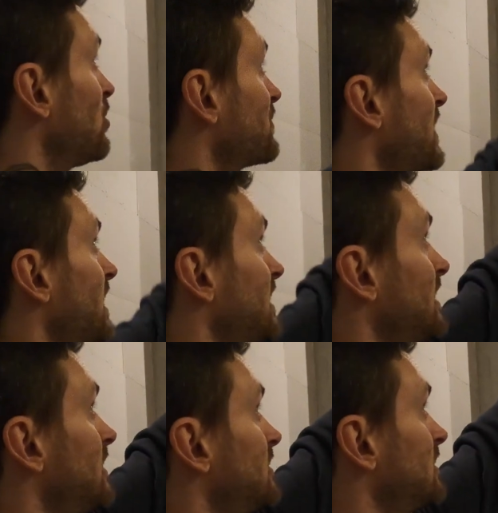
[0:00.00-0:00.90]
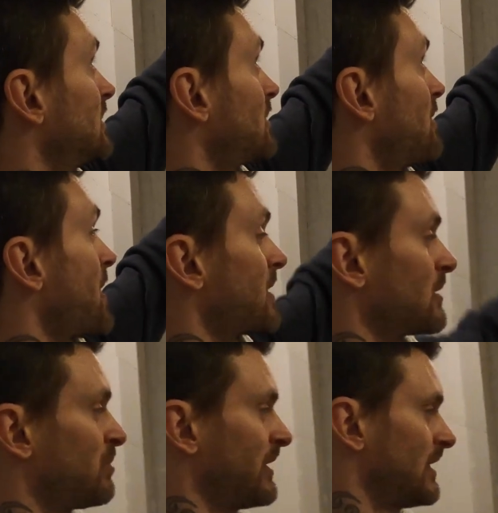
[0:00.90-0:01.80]
bolt that I need to get the
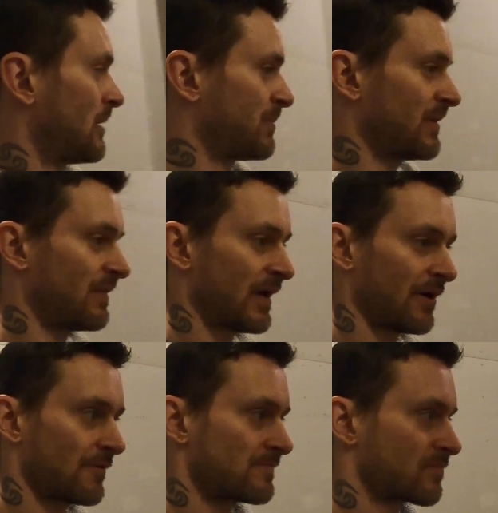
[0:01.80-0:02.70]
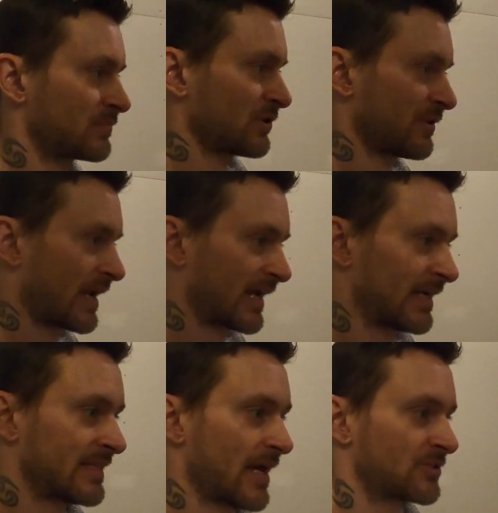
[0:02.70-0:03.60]
mounting plate up in there so that I
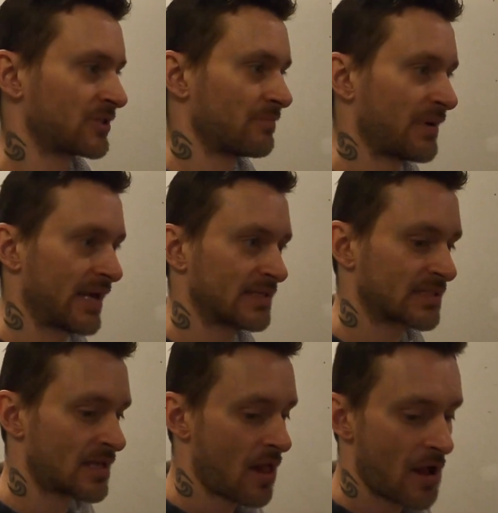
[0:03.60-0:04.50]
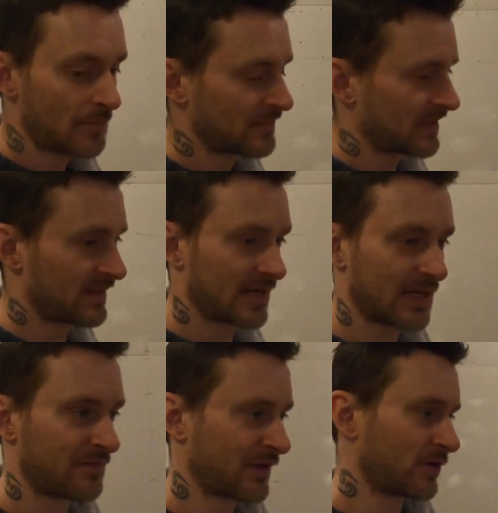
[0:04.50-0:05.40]
can attach the base. And then
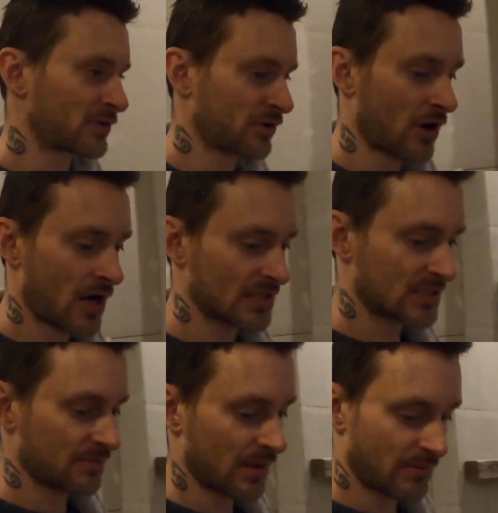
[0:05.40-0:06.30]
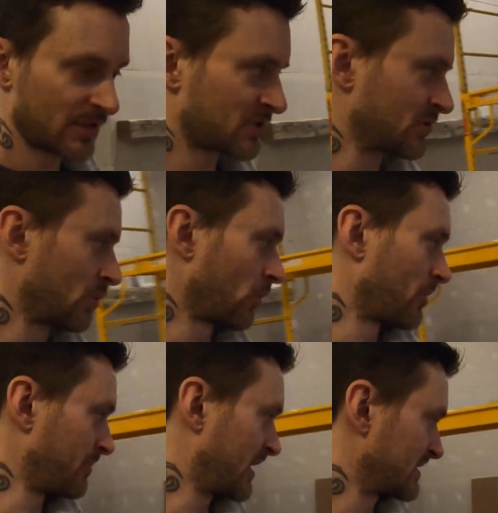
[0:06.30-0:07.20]
again, fingers crossed, maybe the
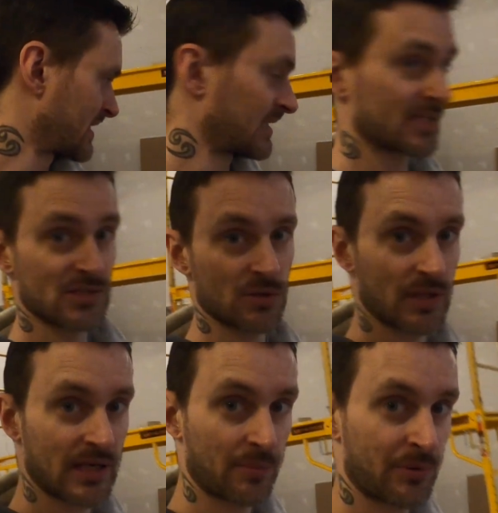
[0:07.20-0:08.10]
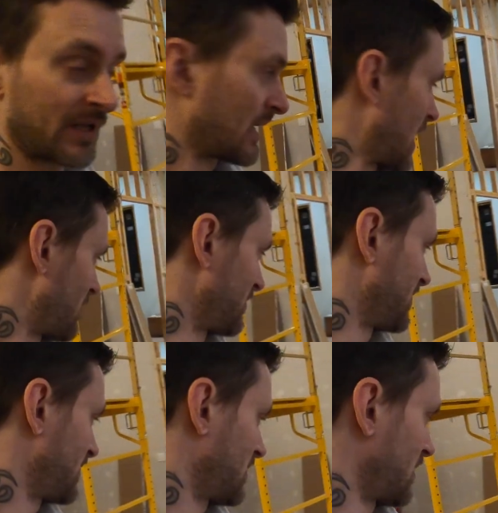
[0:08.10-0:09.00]
store, because that does look like a pretty common